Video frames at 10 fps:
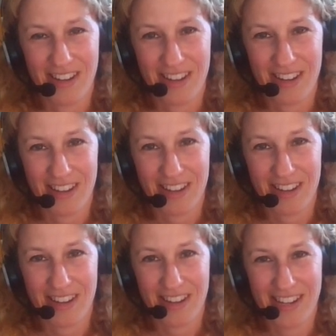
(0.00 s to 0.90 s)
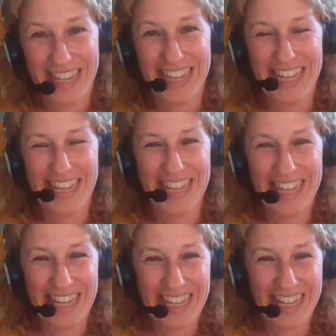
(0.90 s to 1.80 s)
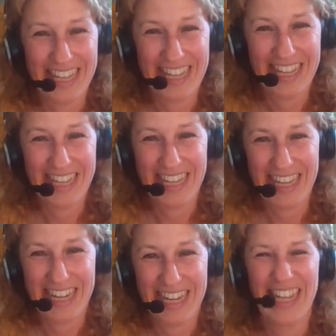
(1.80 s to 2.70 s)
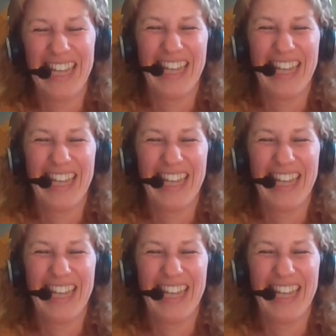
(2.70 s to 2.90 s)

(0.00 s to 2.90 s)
The person shown says nothing.